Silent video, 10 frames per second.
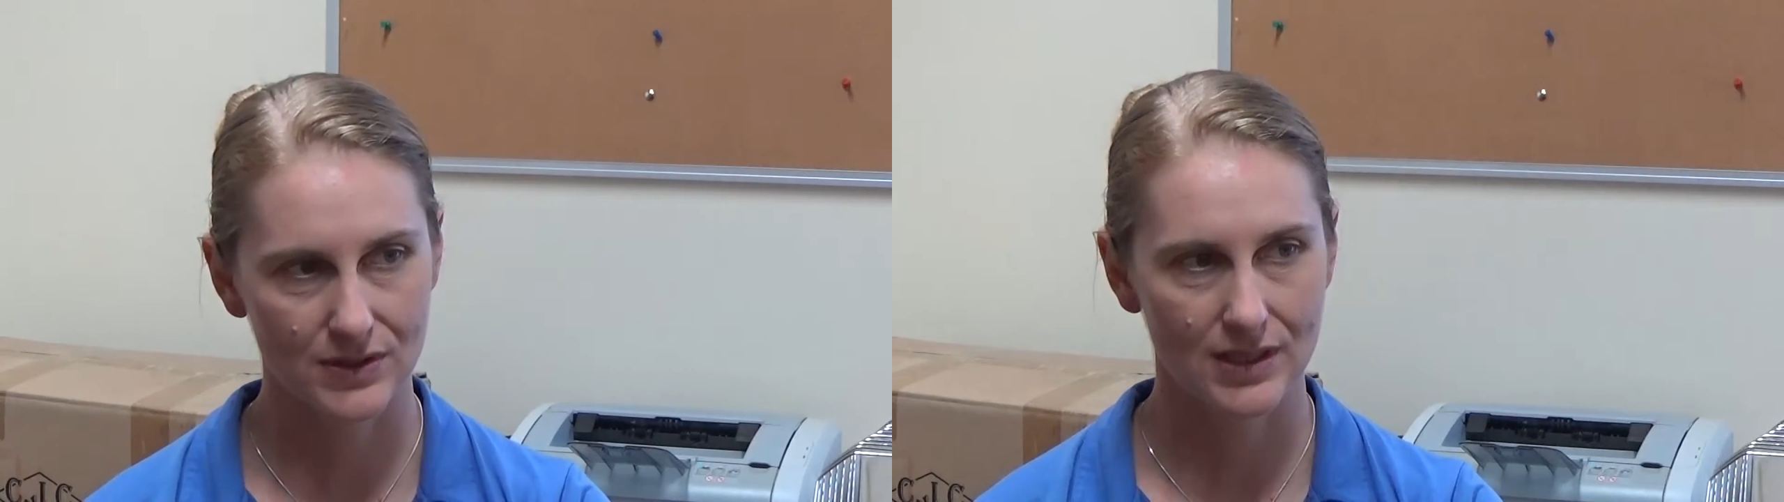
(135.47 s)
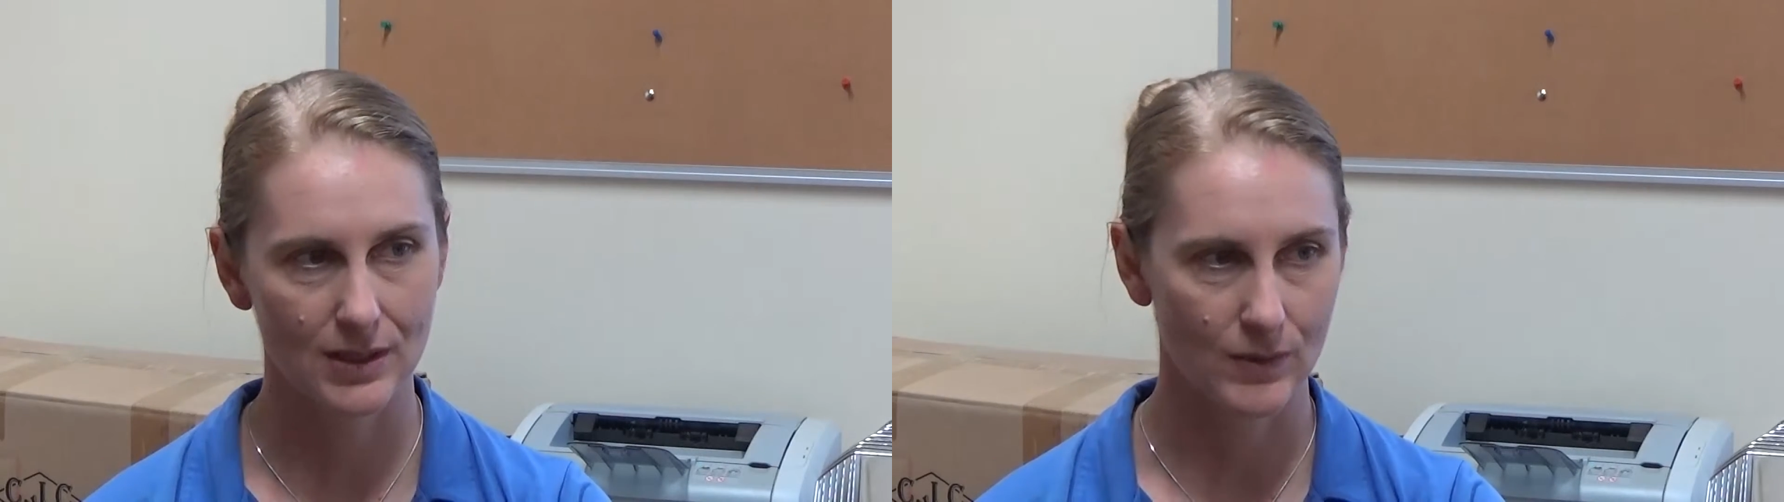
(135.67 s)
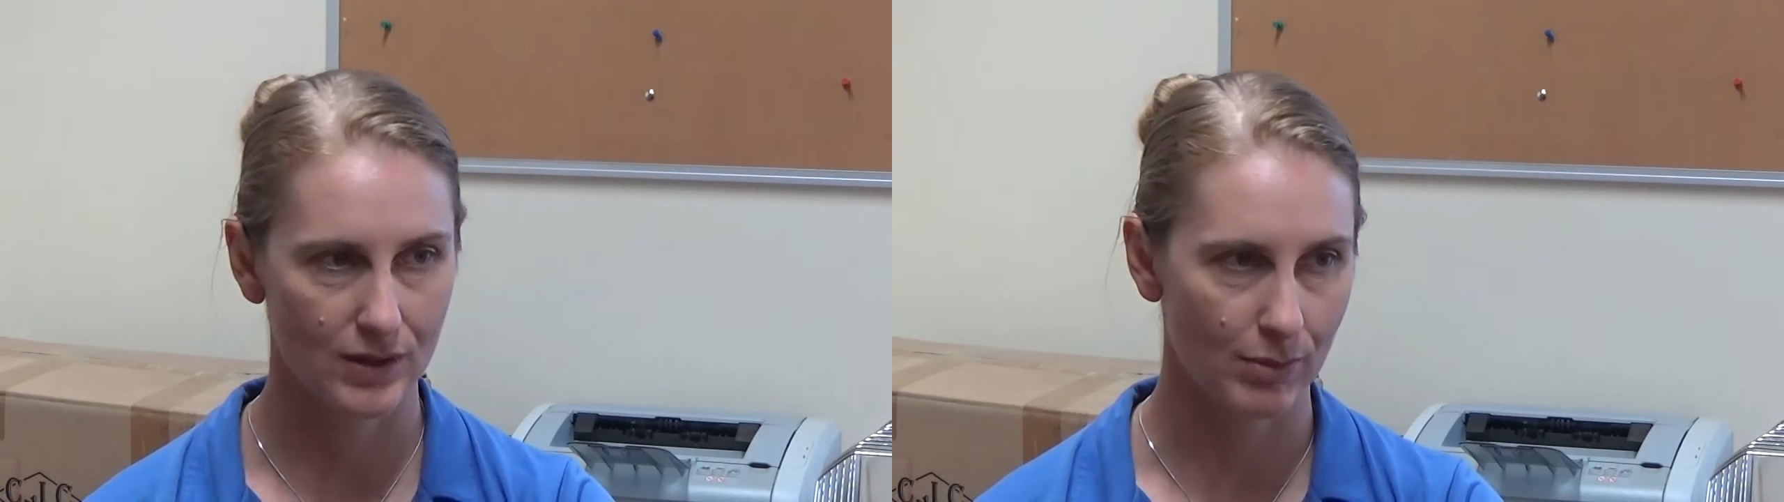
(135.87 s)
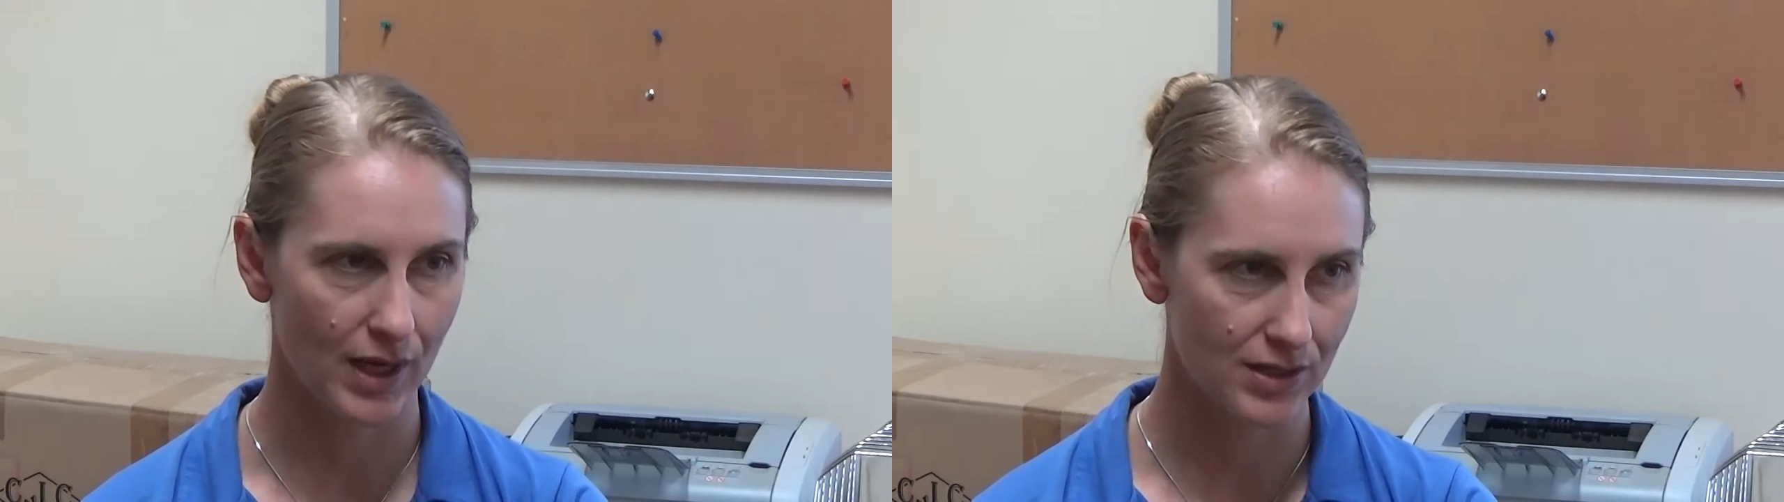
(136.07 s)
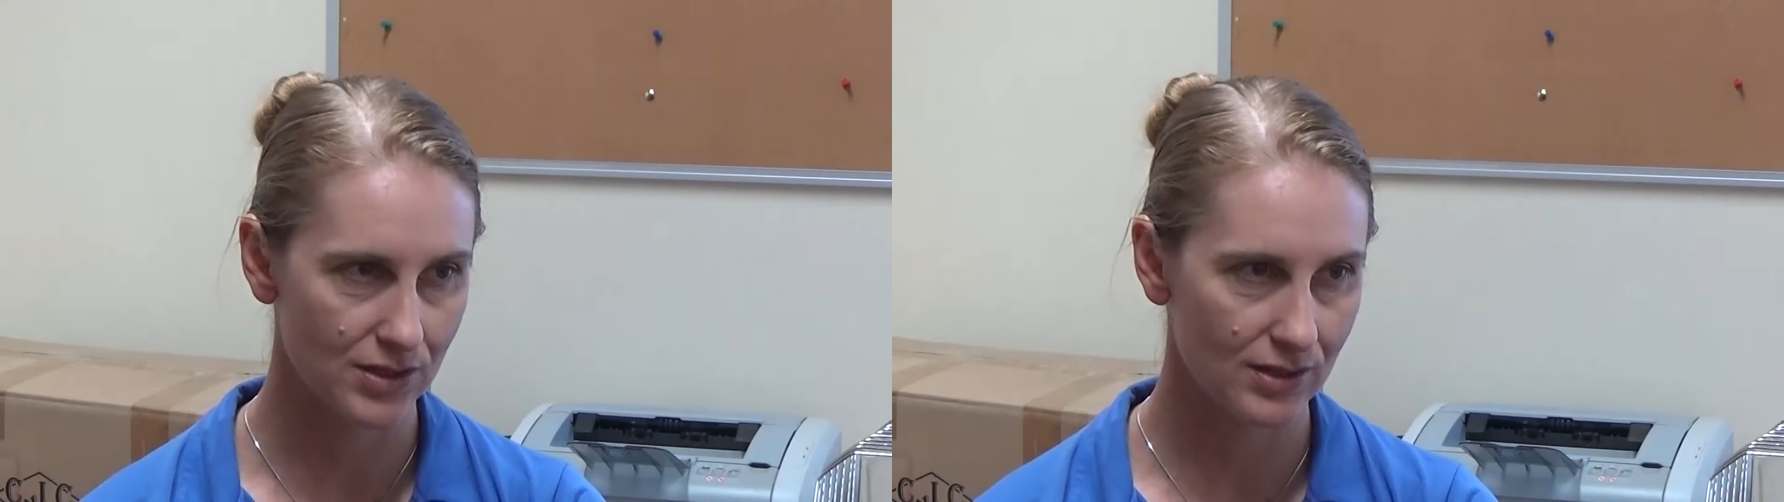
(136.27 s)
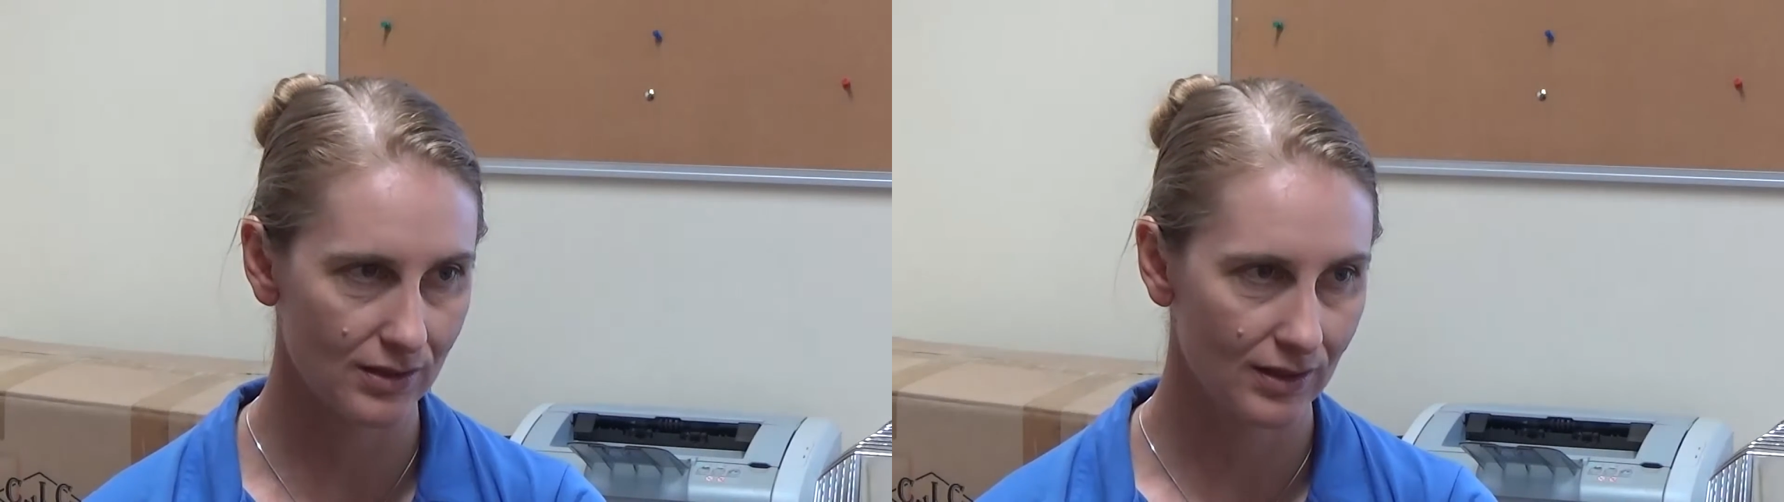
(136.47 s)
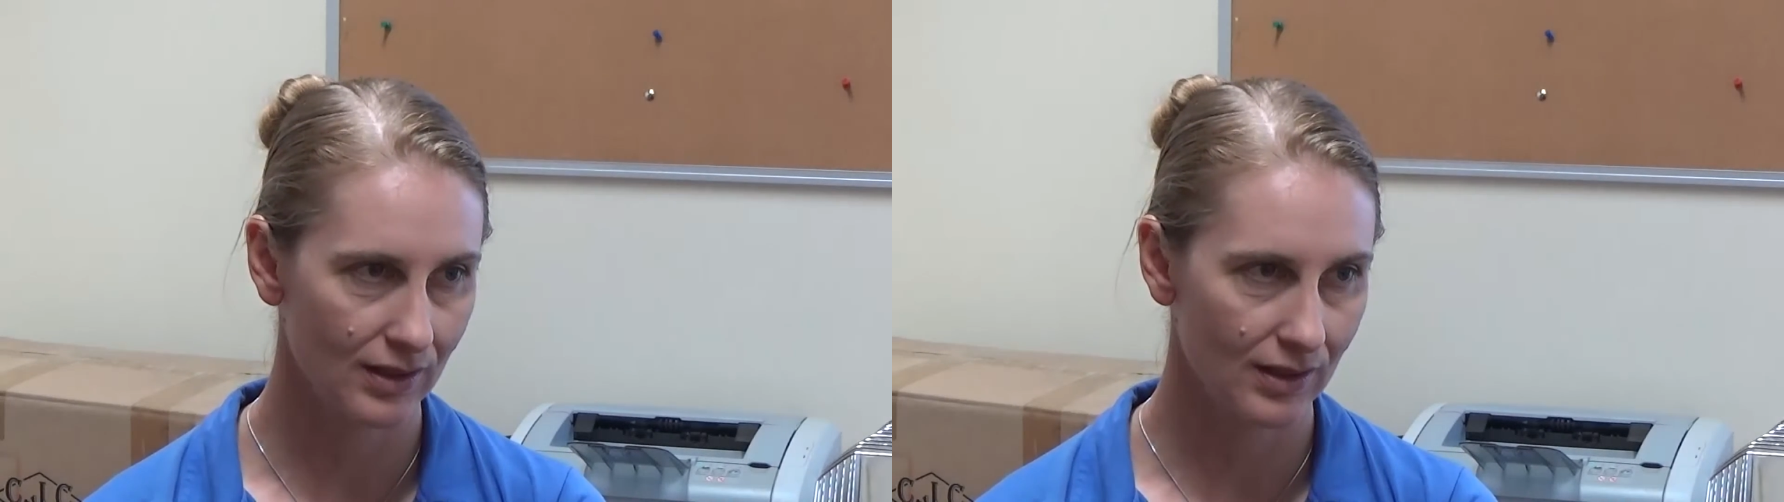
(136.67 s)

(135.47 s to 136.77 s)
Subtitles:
sitting with the patient.